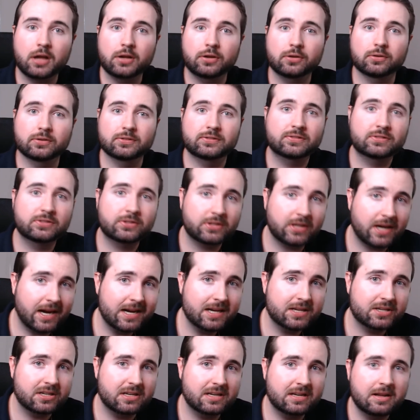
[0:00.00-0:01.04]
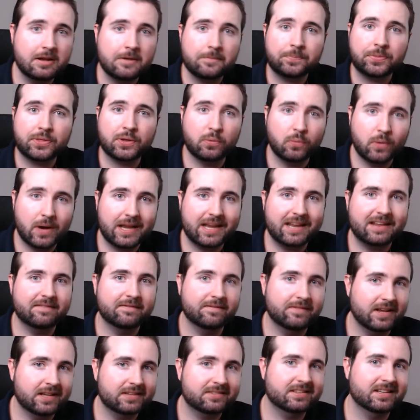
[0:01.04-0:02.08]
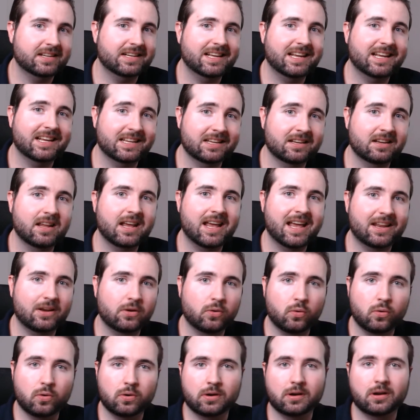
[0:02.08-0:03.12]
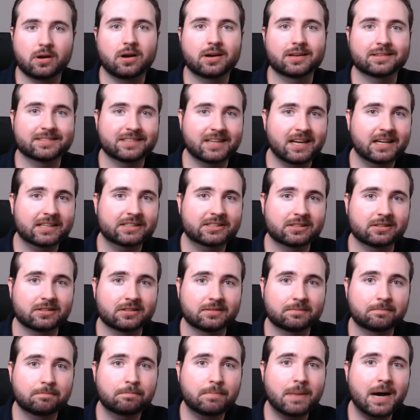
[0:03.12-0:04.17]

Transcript: your strategy when investing in an organization.